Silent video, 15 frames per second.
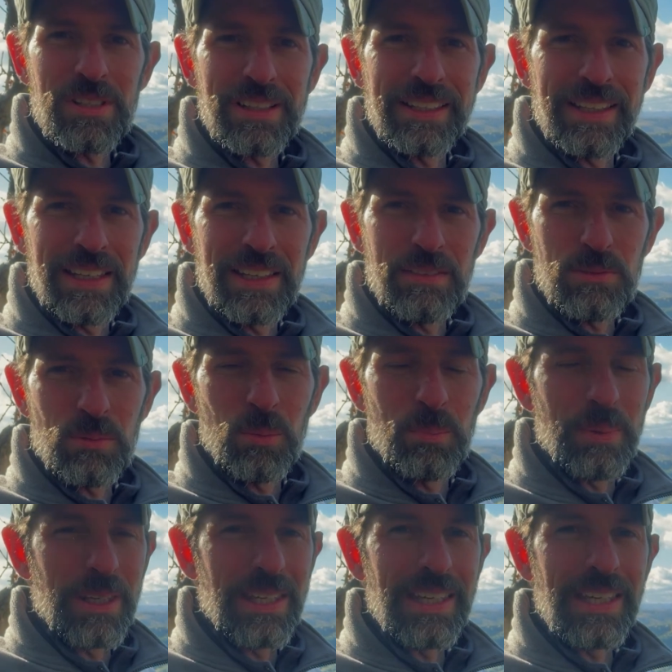leaves will
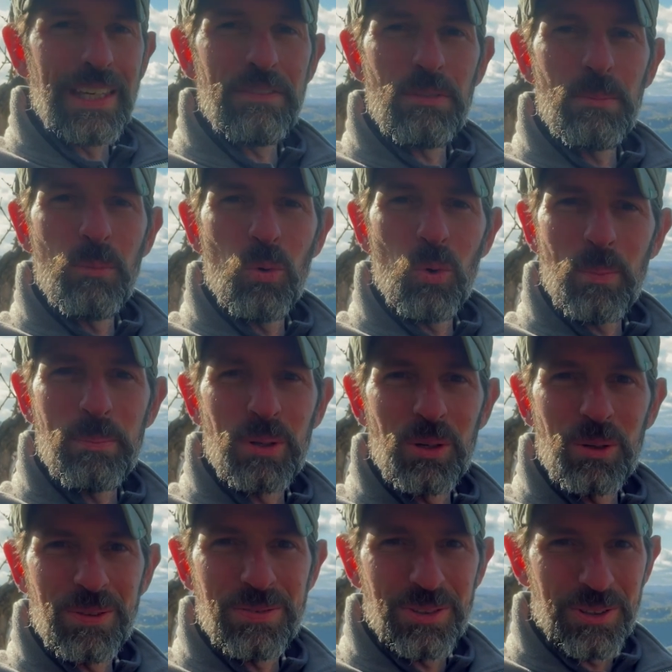be even more
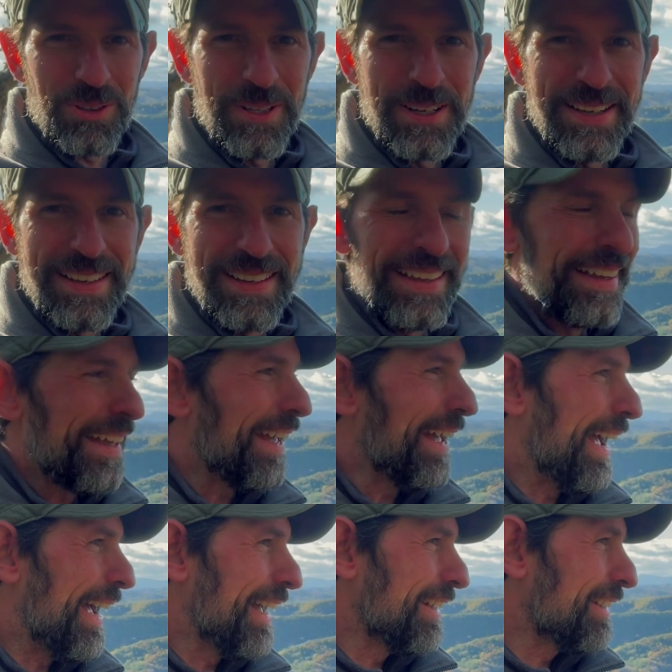beautiful.
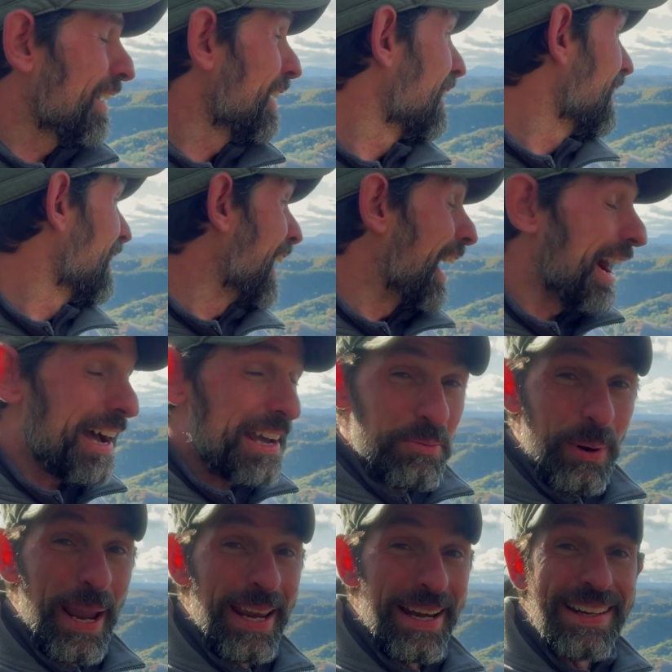And I
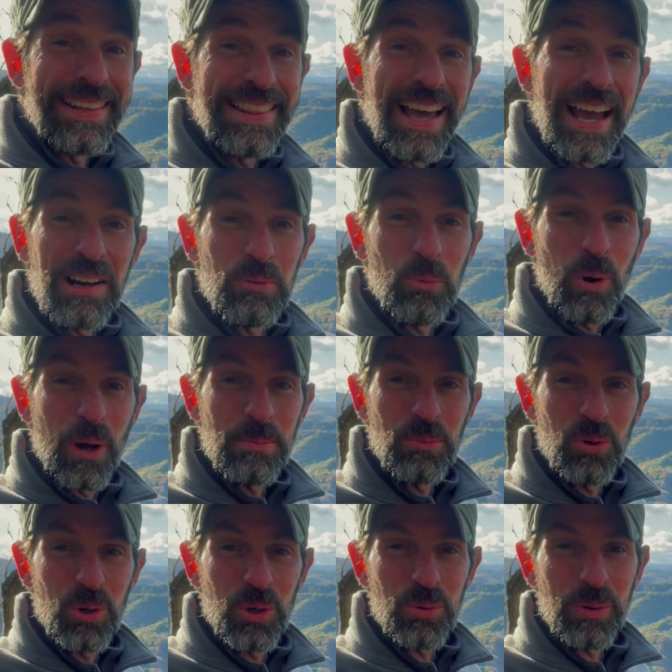waited that one
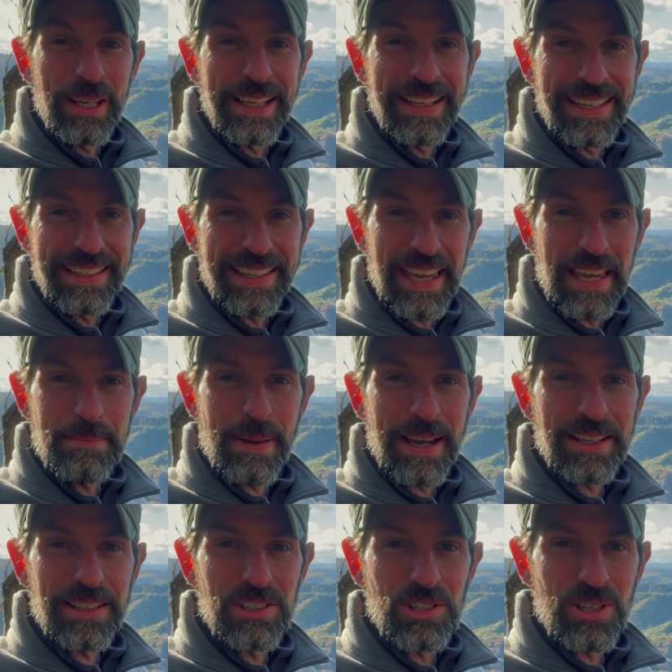more week and came back
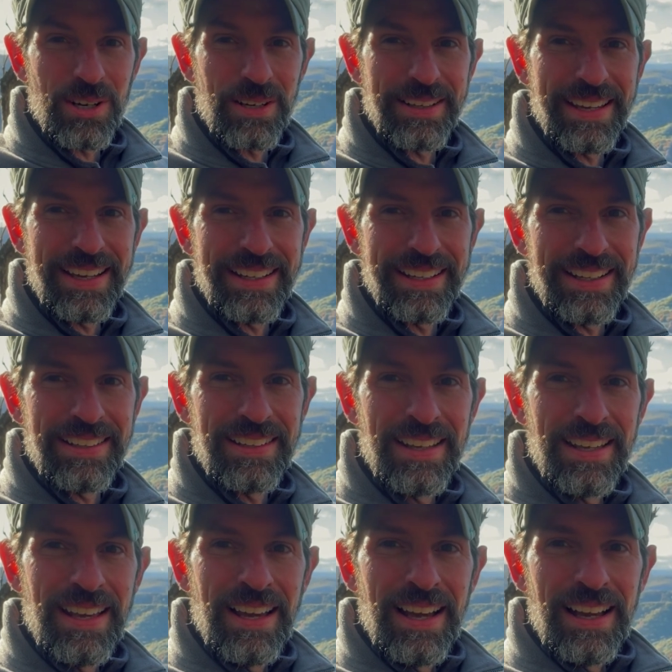and shot again. And
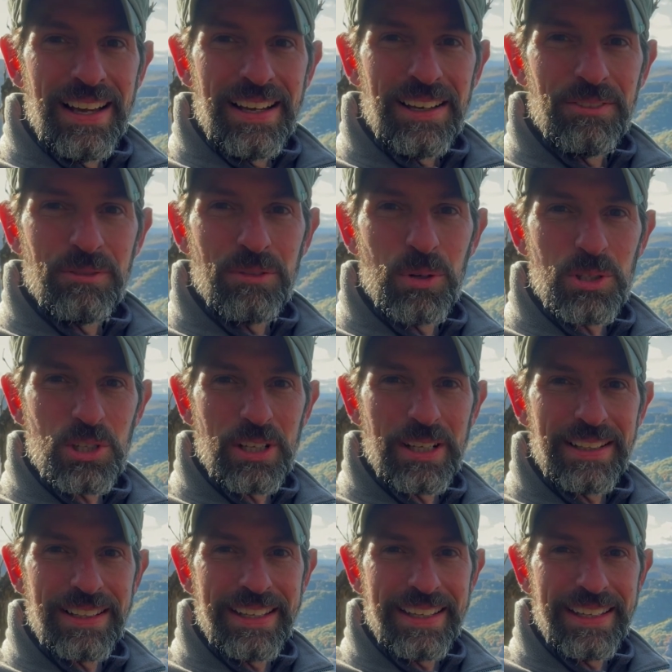
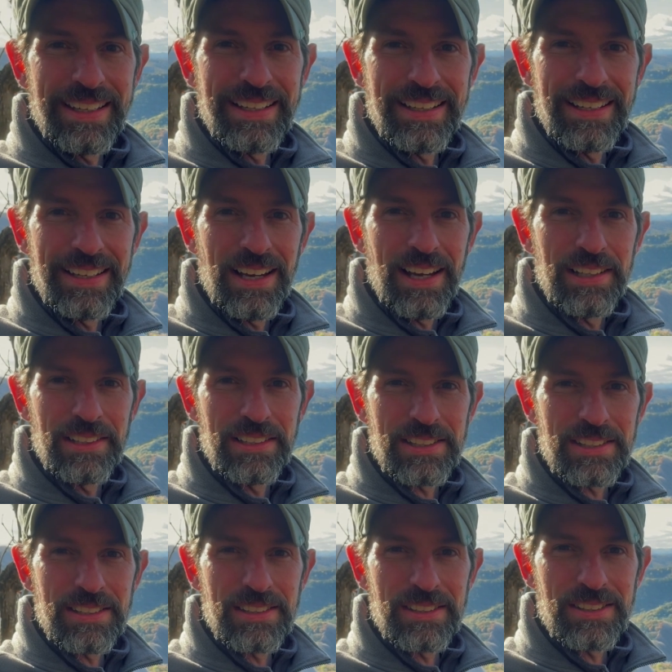unfortunately, a
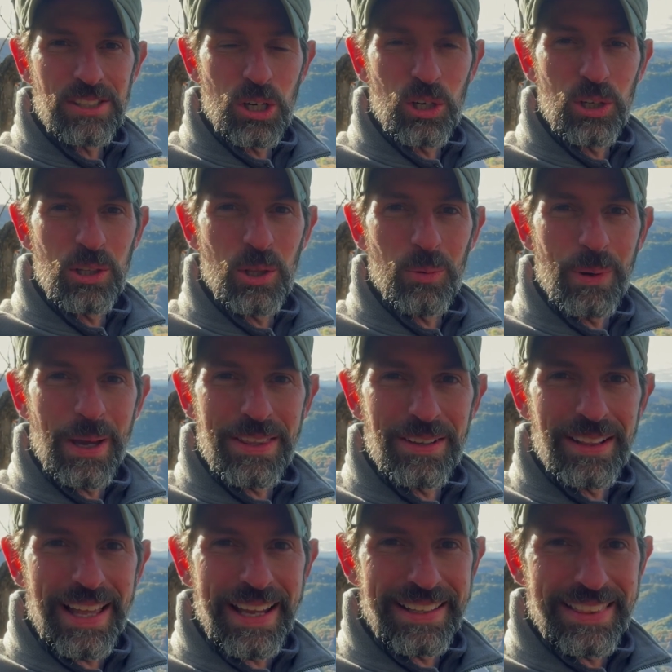turn in the weather
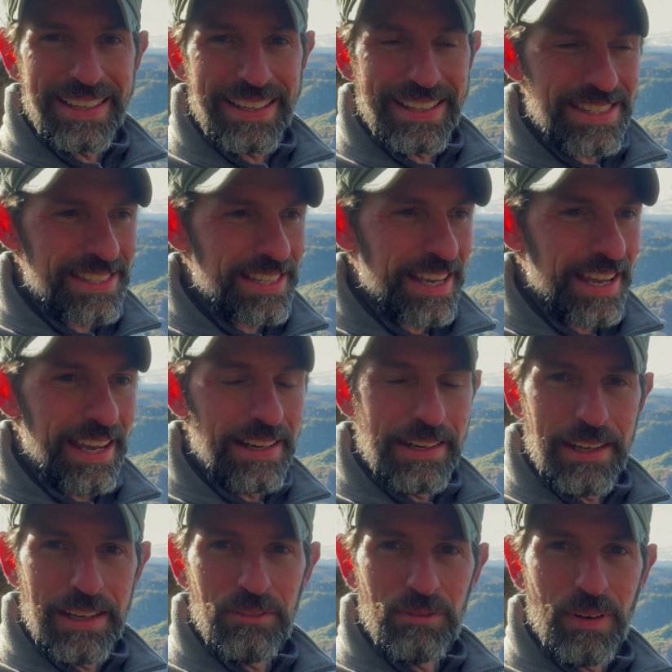like this, and
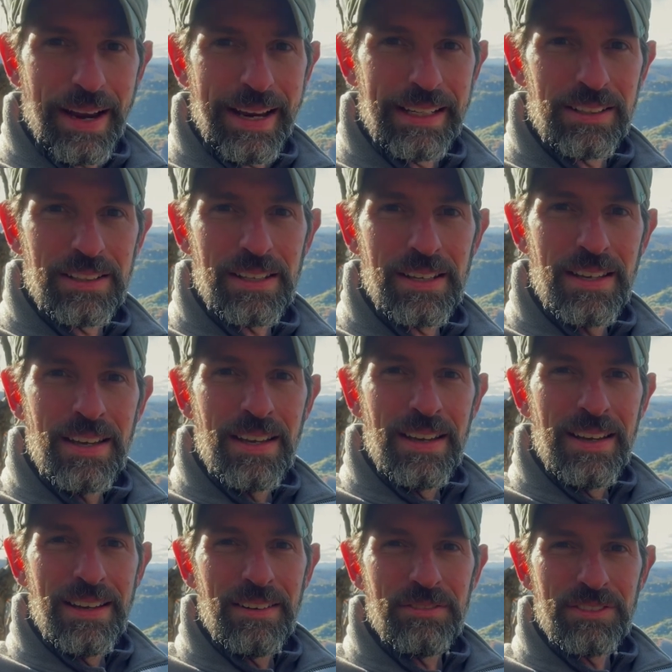it rained
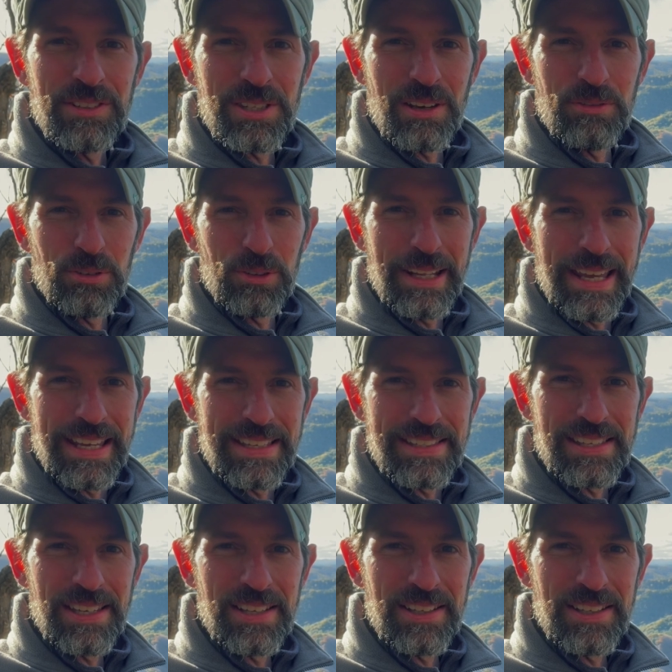for several days